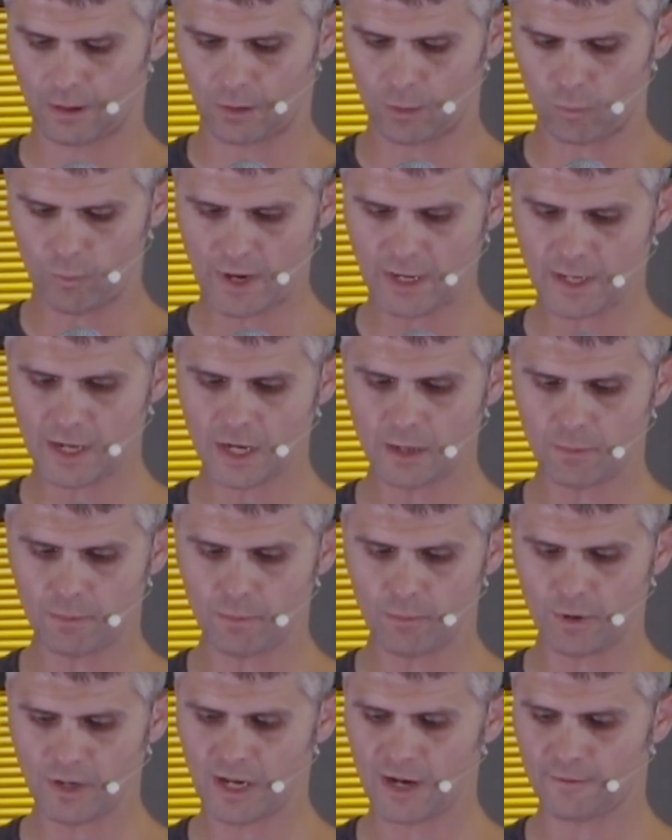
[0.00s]
We
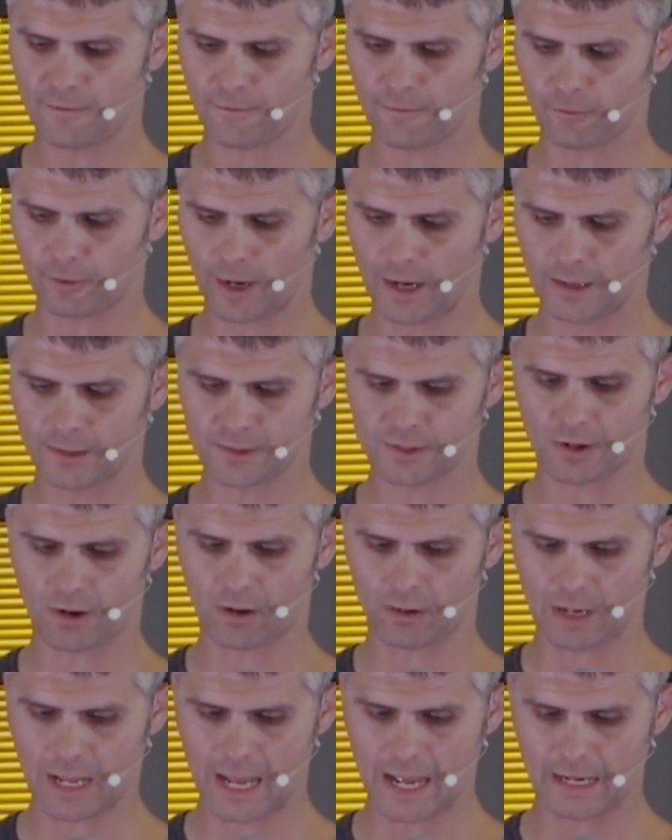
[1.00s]
need friends in
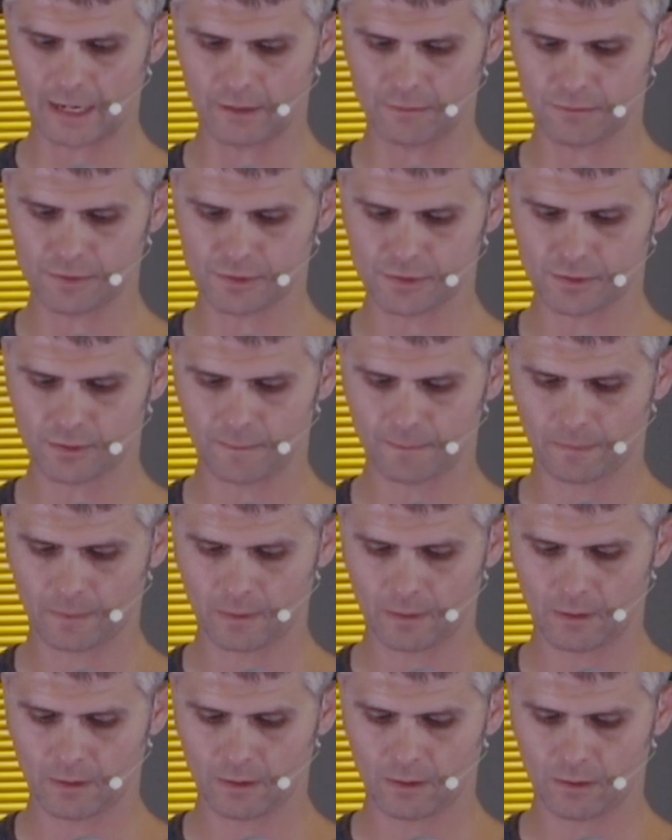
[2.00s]
our lives
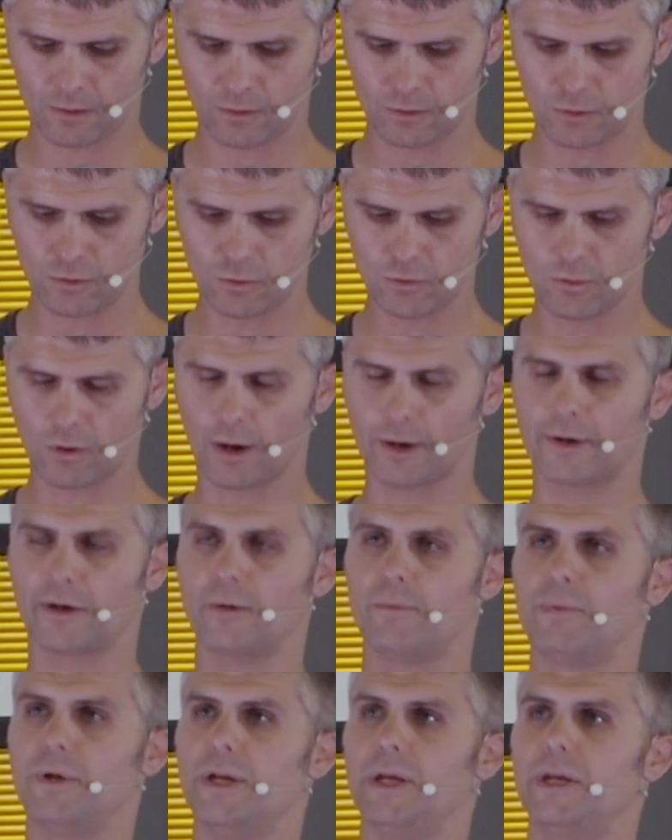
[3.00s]
who are going
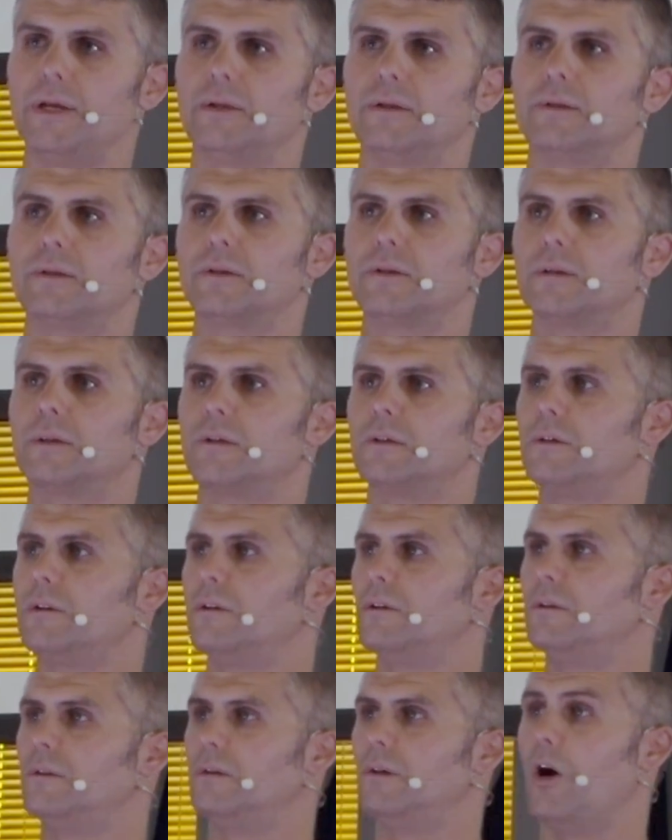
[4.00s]
to be
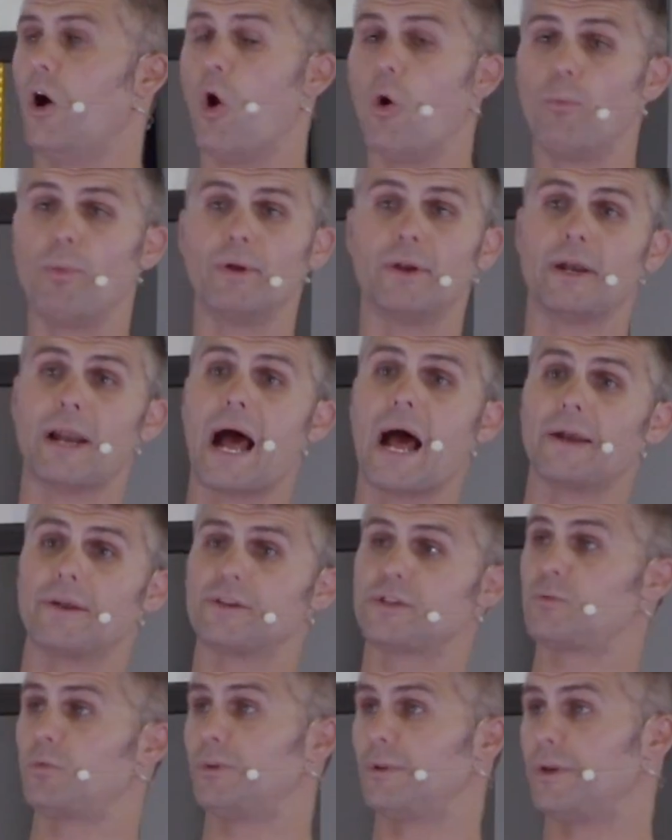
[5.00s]
open and
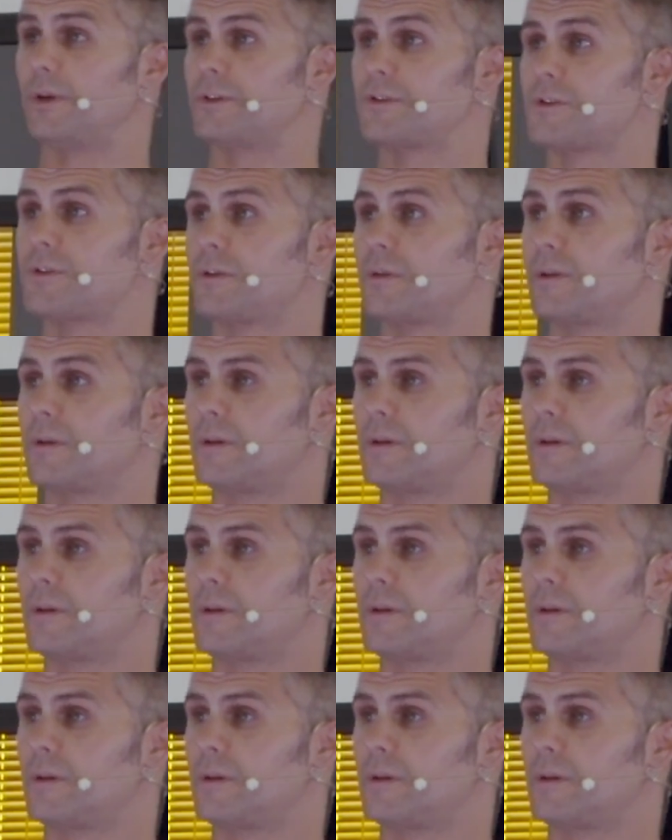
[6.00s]
honest with us.